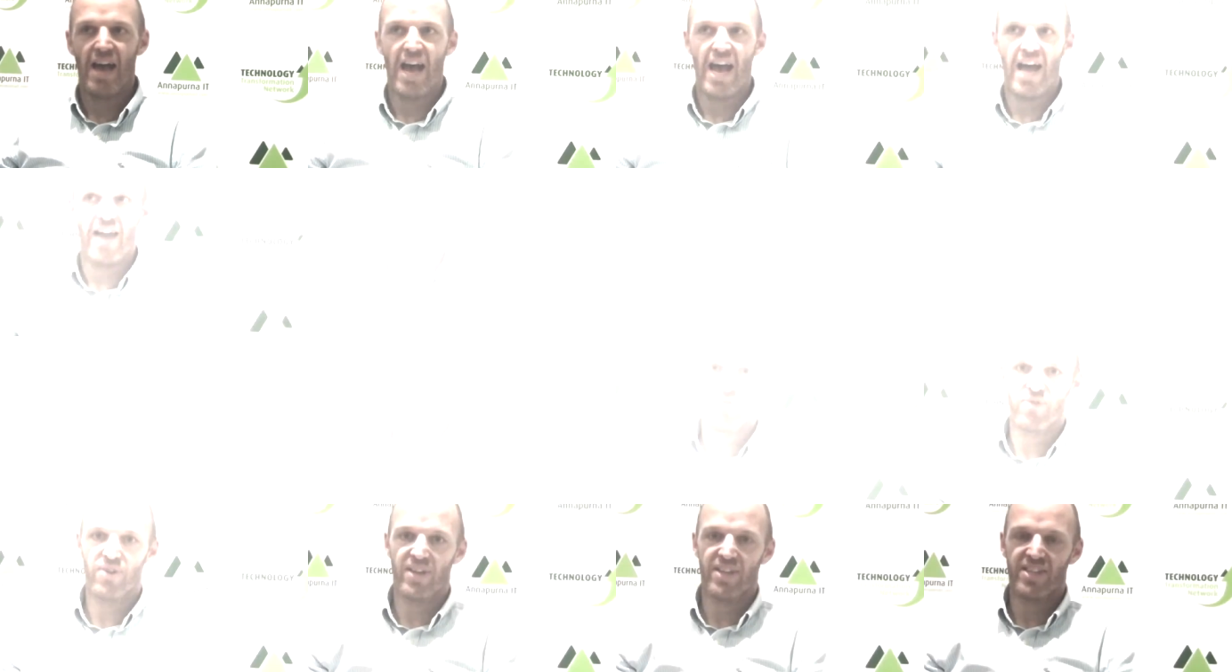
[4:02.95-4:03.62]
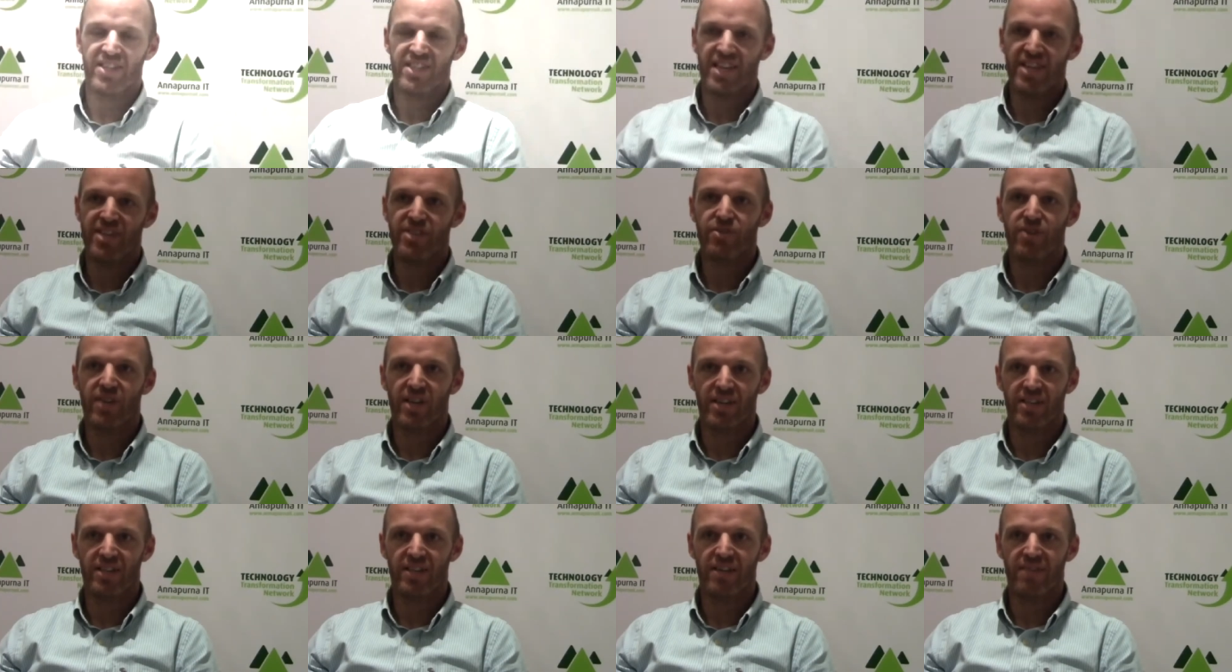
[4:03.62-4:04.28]
and the
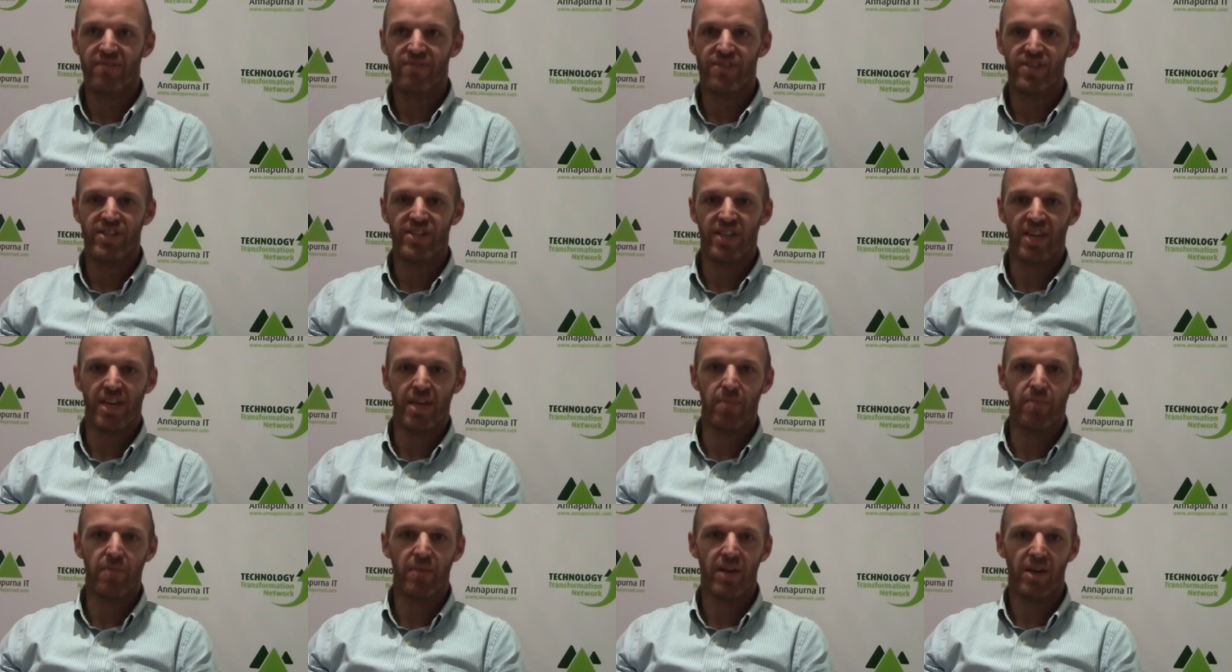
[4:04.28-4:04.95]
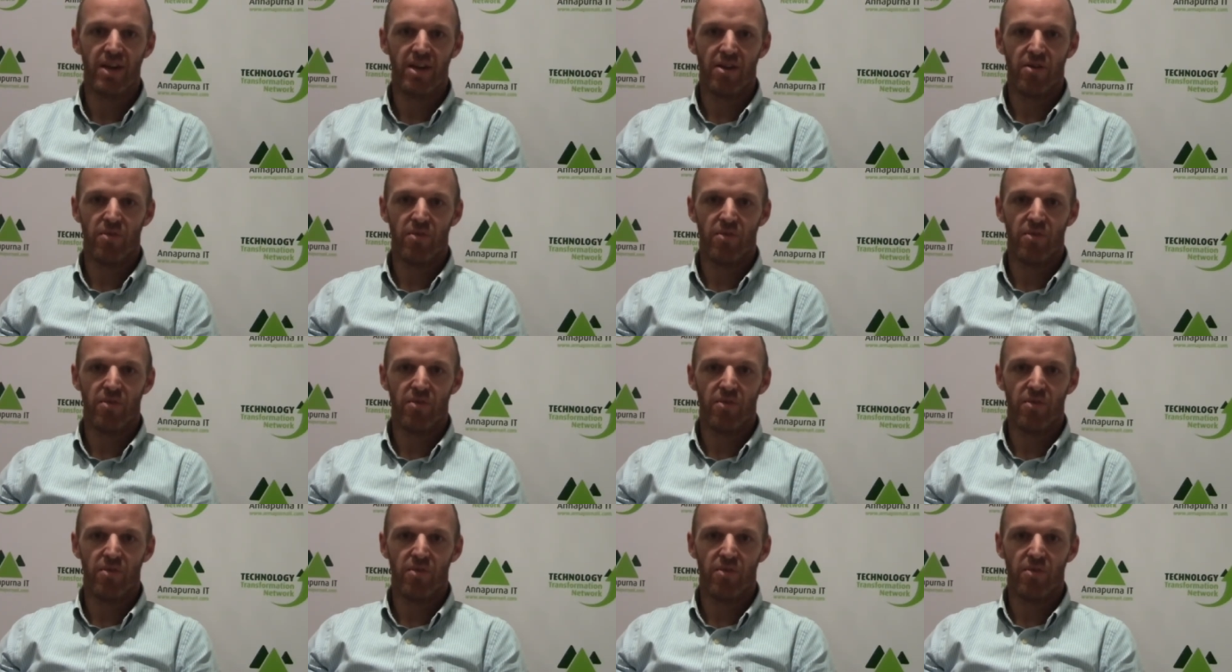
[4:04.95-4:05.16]
product-centric delivery team